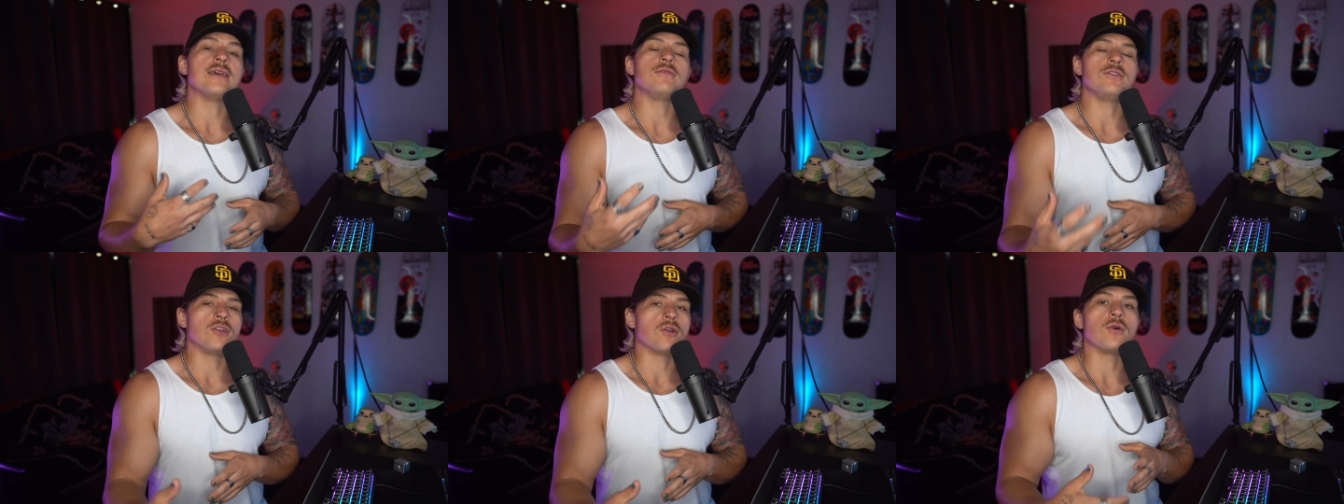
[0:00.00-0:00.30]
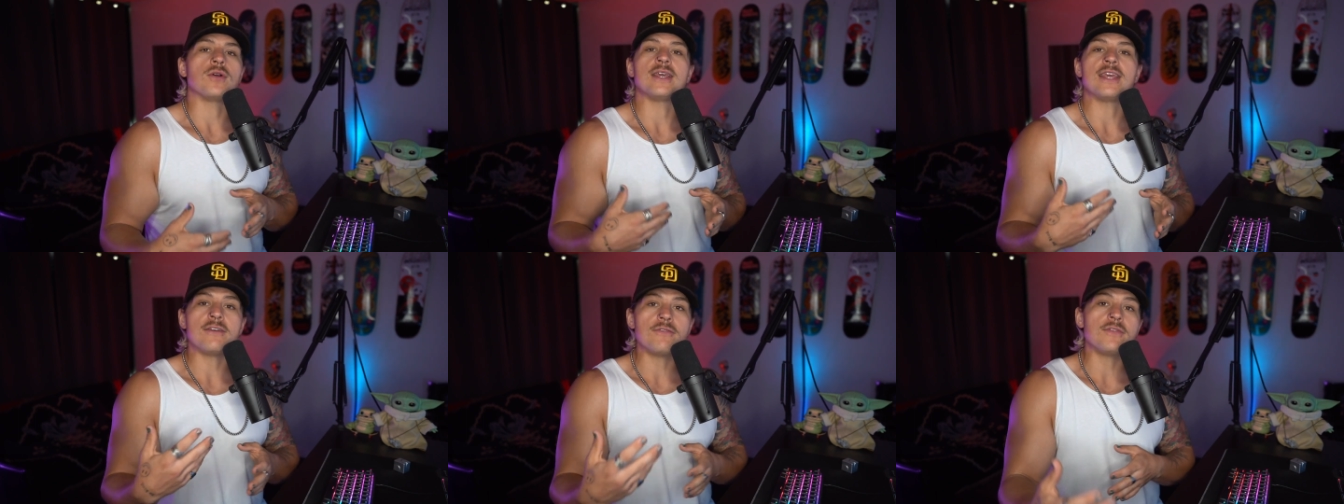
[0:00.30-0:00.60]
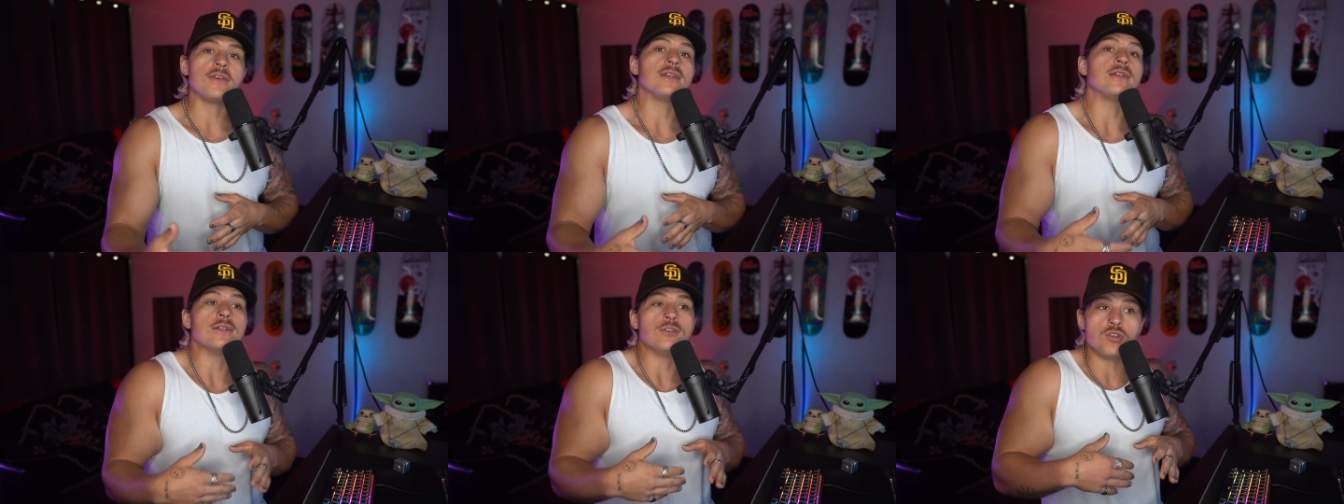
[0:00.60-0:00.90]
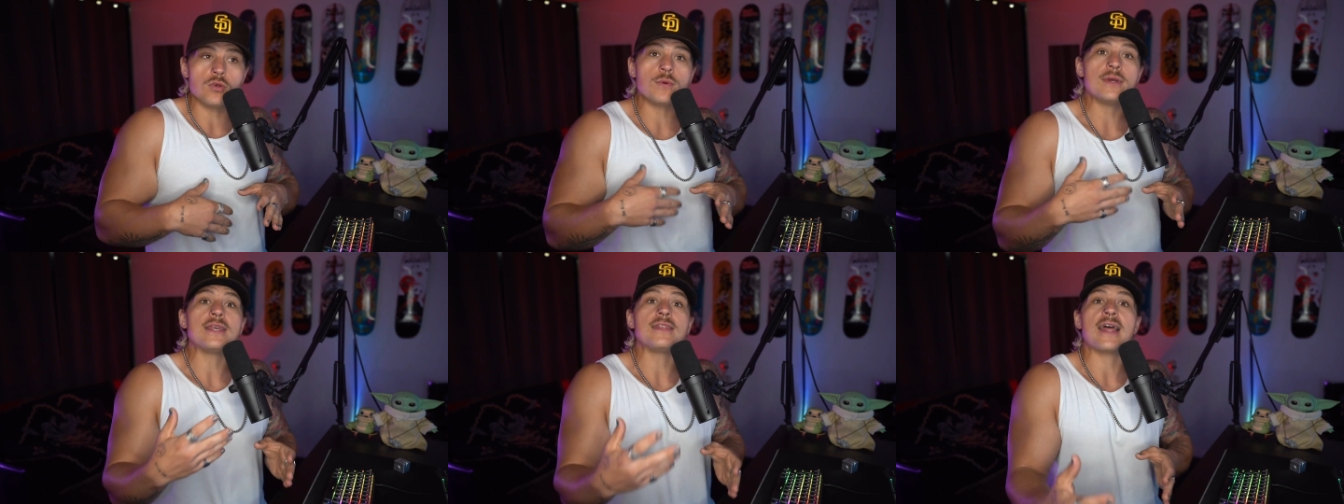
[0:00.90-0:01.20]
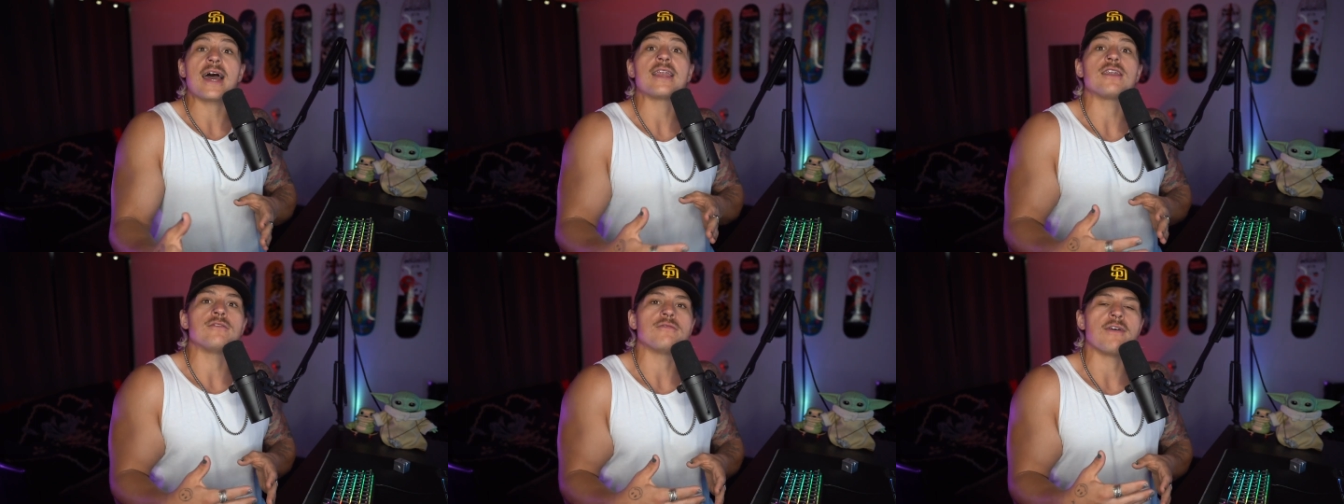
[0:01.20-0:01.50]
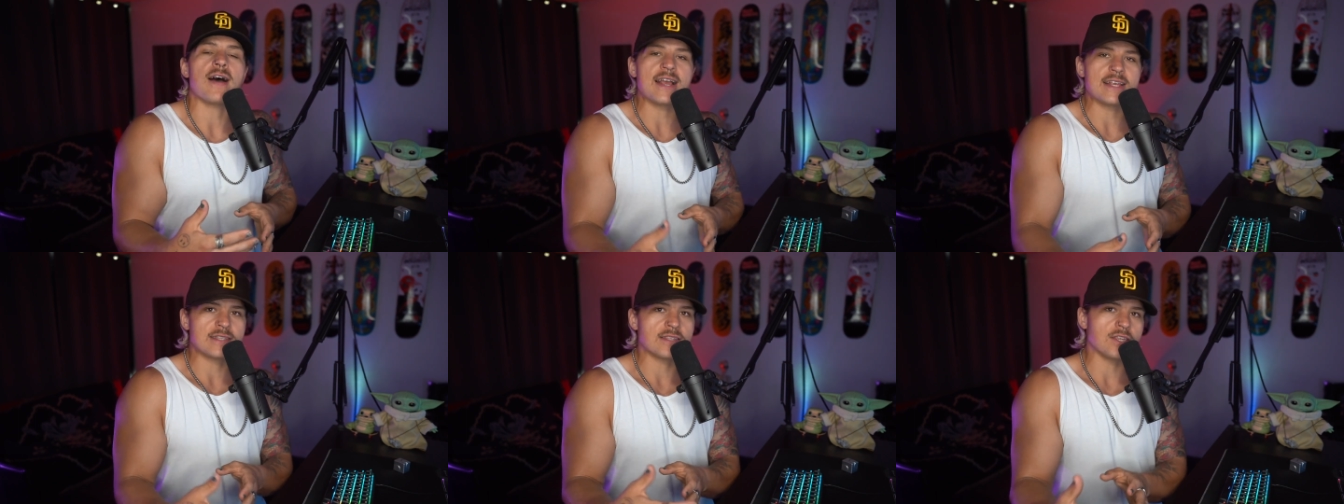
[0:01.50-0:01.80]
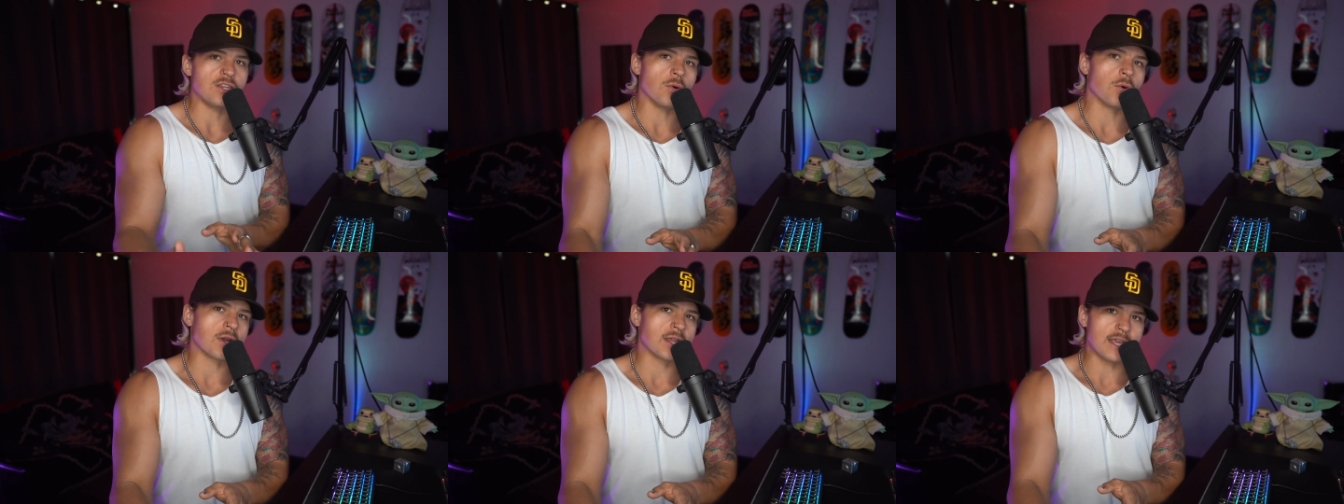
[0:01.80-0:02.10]
you know, give doing that advice that
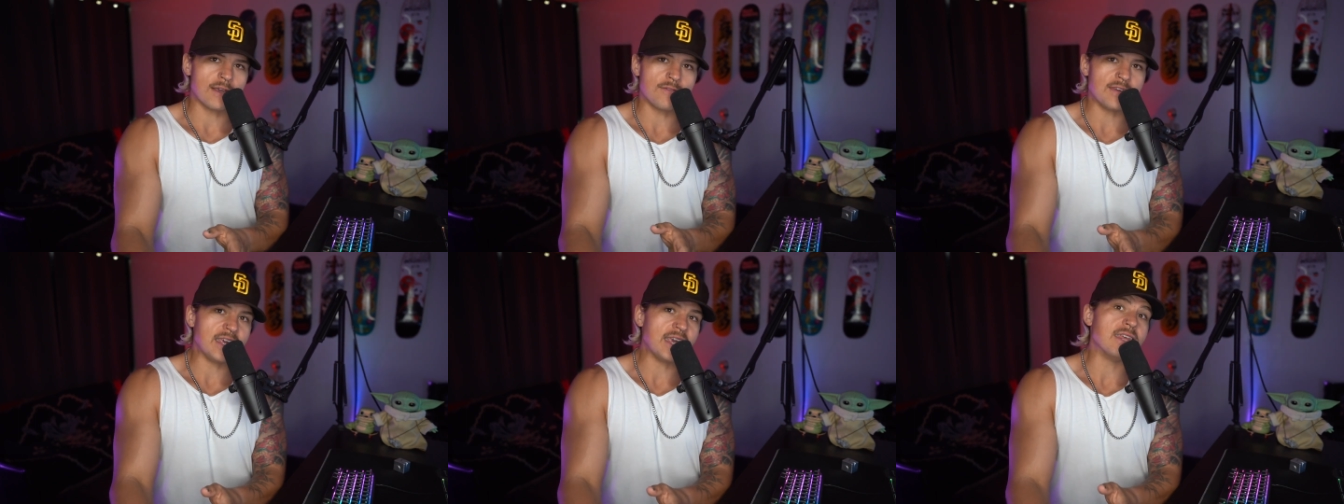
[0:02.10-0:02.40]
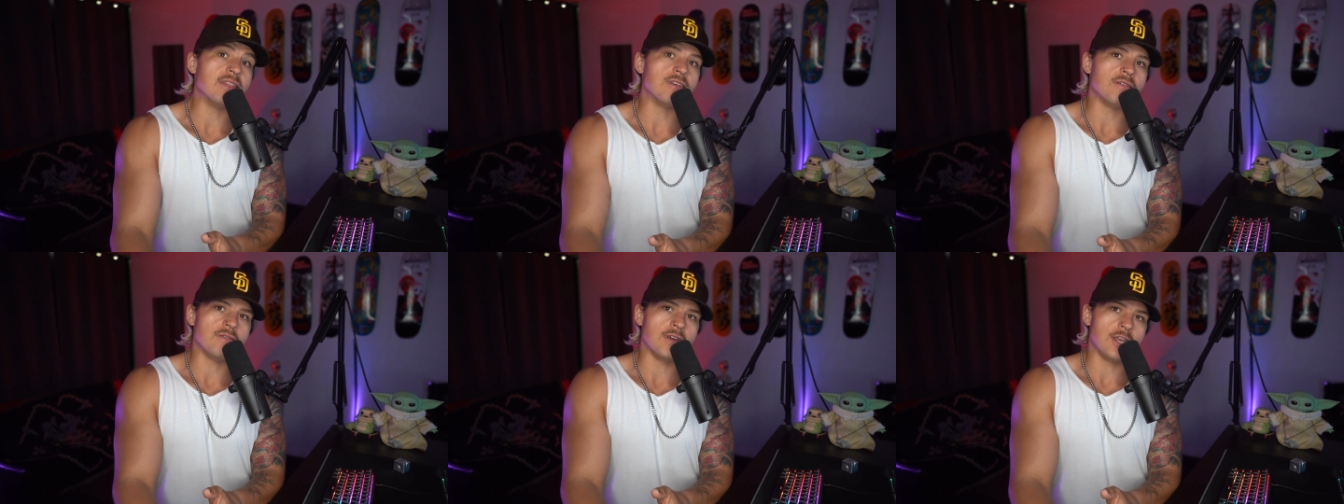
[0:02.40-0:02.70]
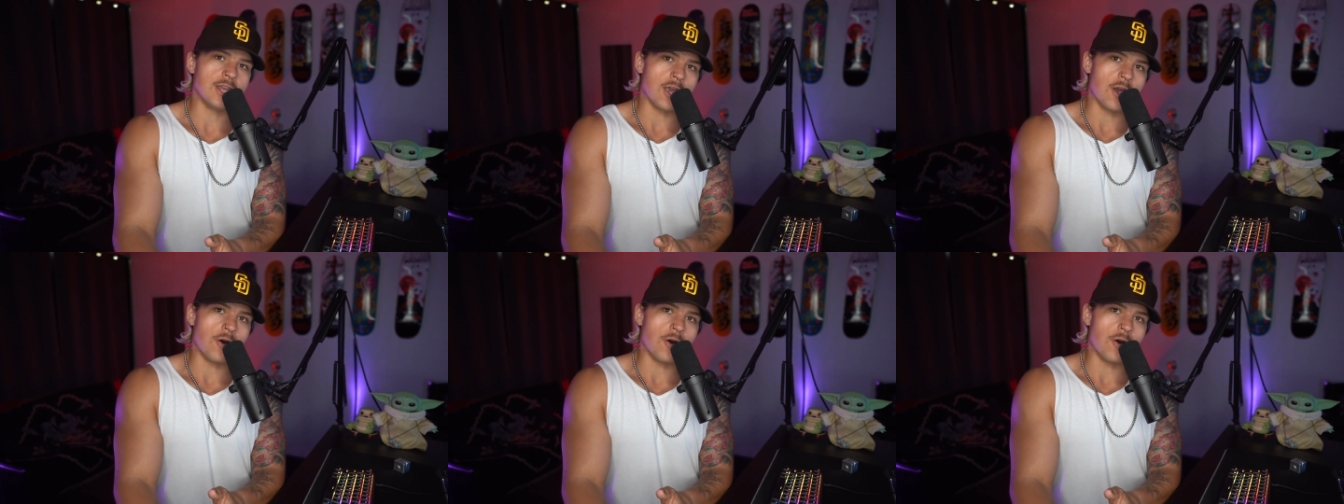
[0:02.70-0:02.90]
you are giving in the video.